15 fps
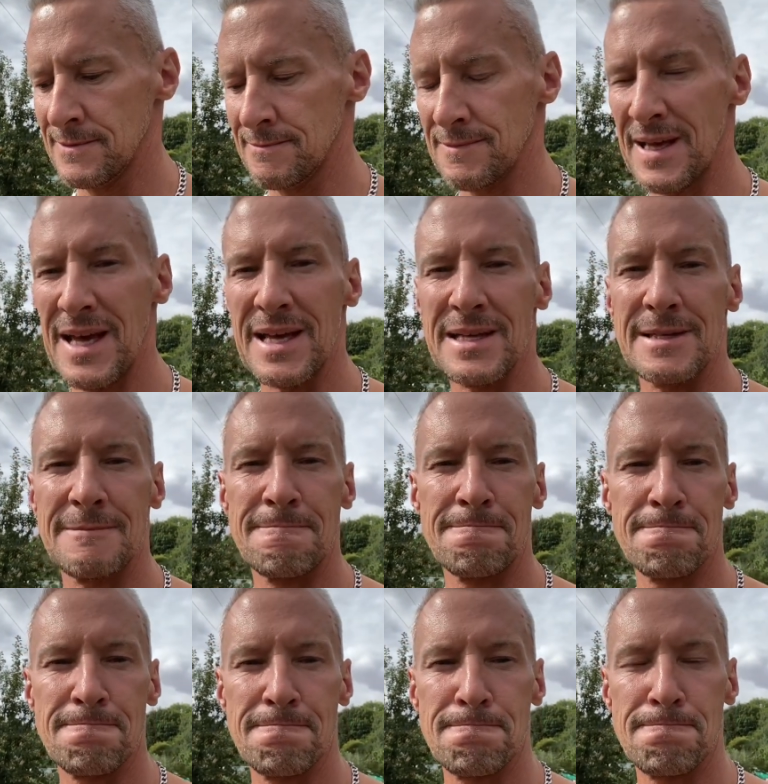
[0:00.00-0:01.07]
yeah,
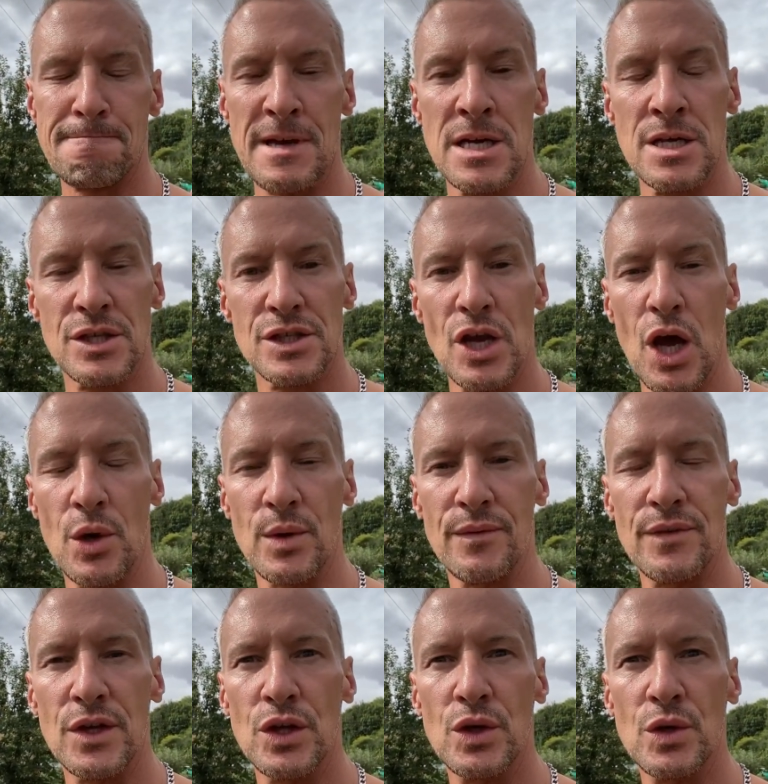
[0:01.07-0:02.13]
so
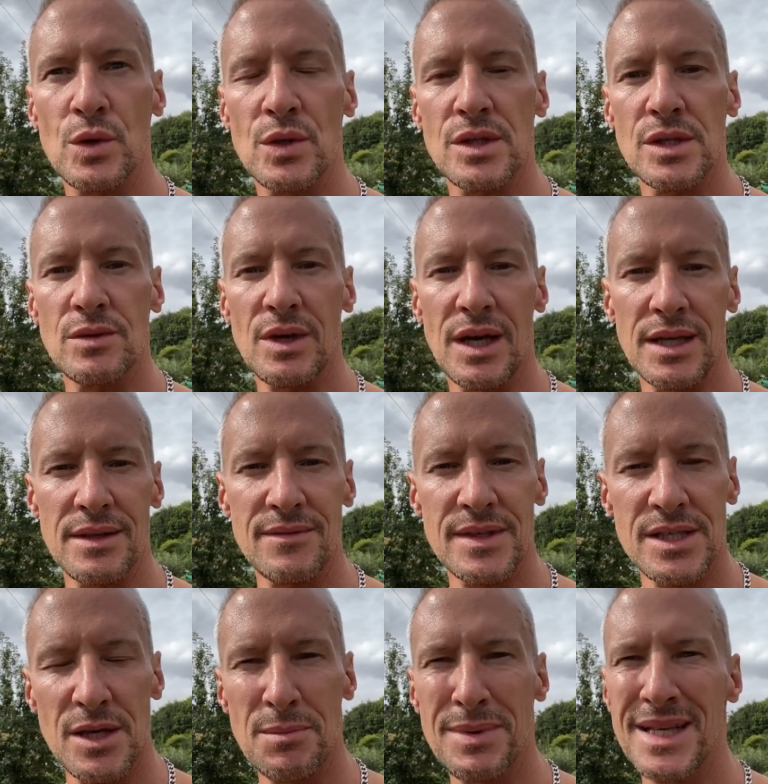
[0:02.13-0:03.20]
if you do like the
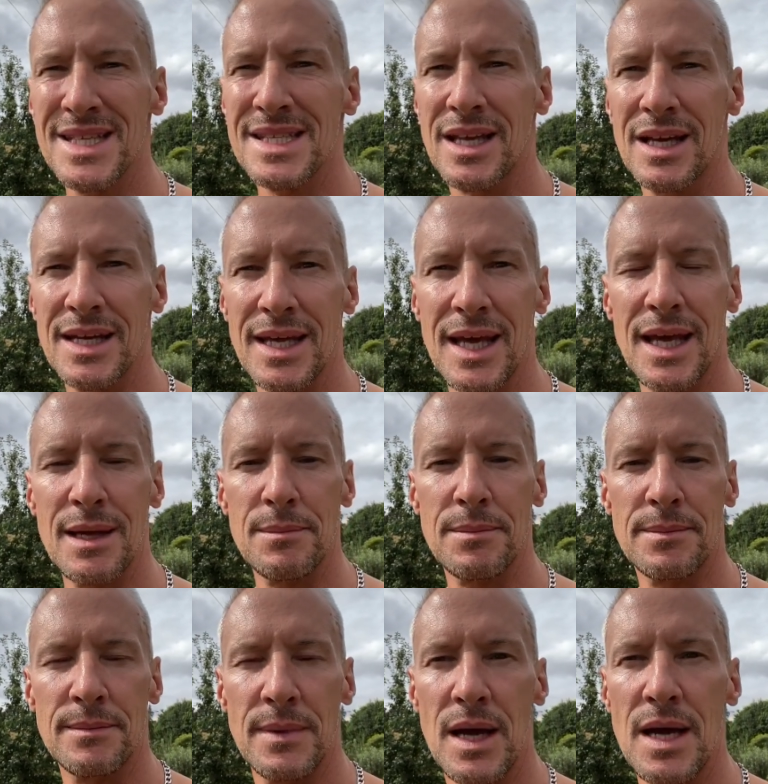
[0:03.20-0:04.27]
video, please like it.
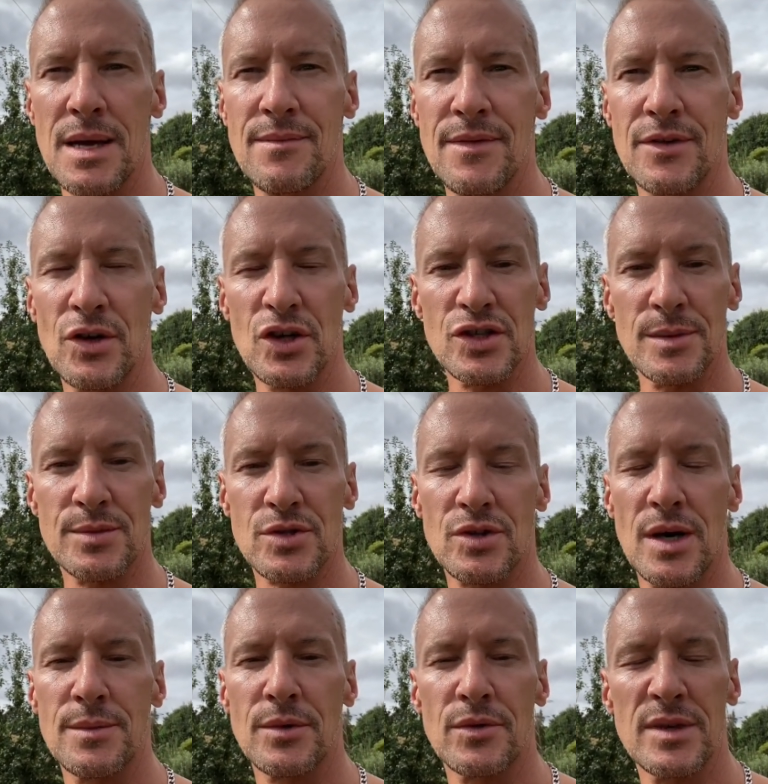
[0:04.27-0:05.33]
If you're not a
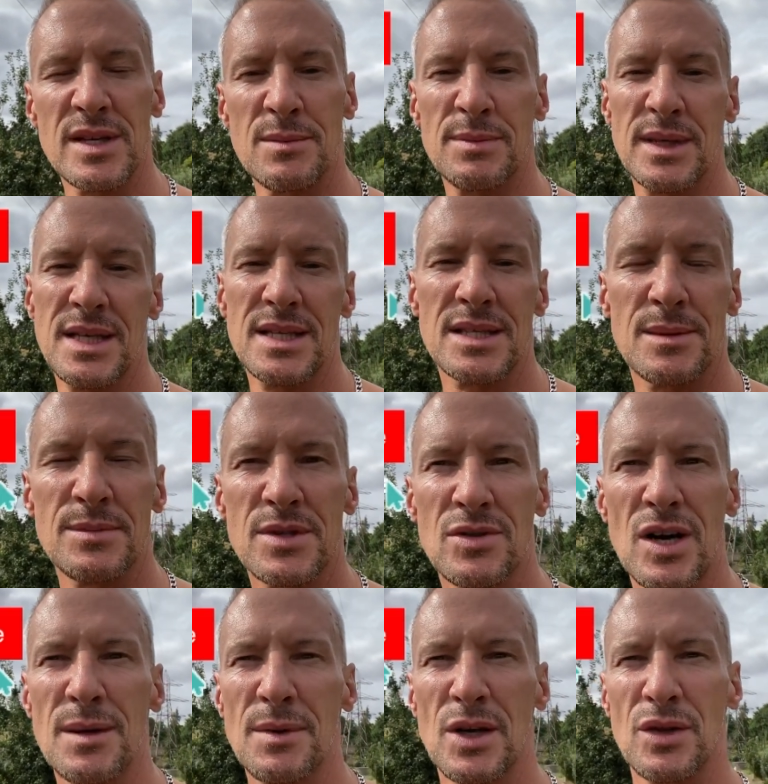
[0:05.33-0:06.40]
subscriber already, please
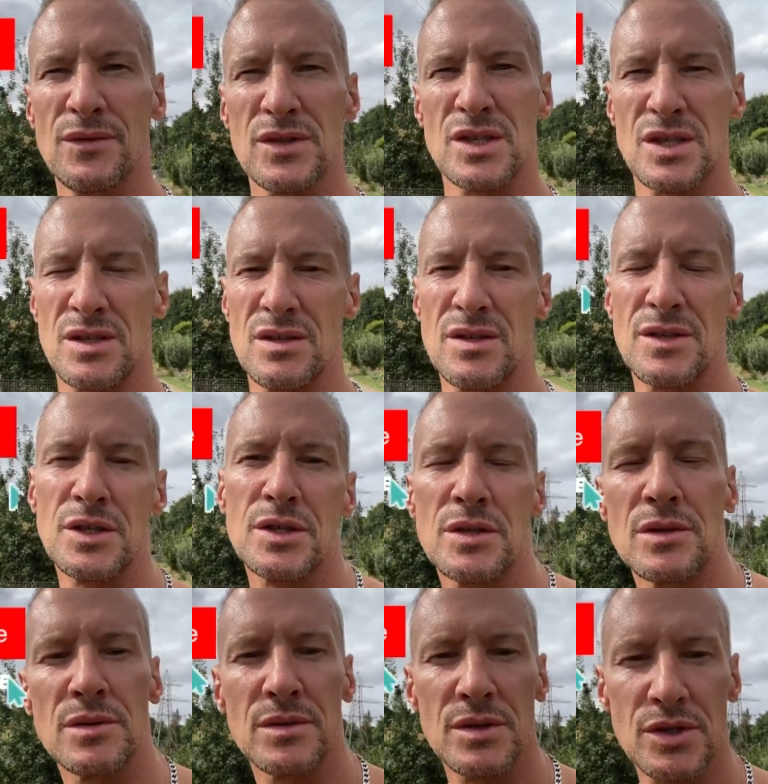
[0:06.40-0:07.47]
subscribe. I'd love you
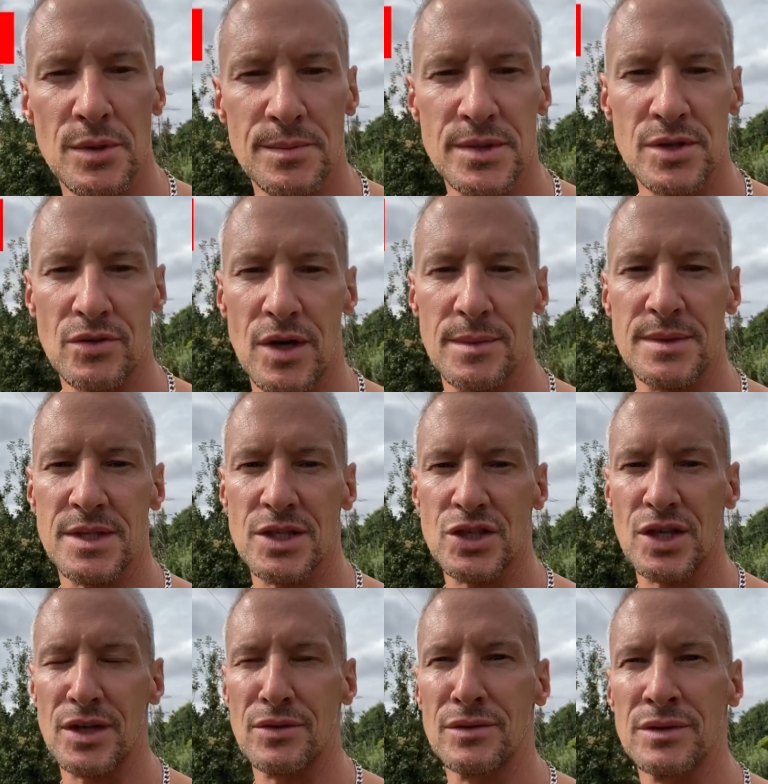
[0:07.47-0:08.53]
to subscribe to the
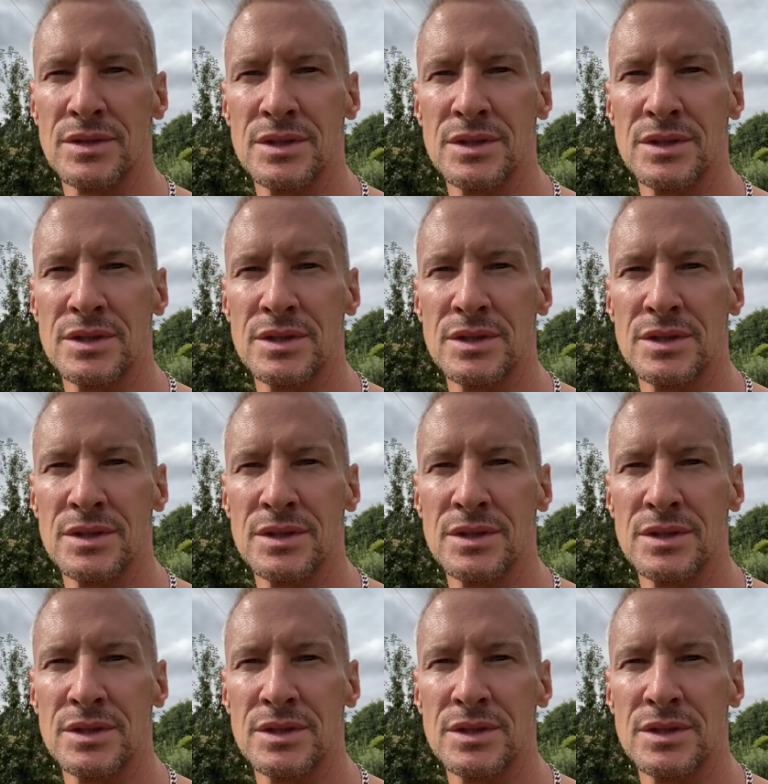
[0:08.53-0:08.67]
channel.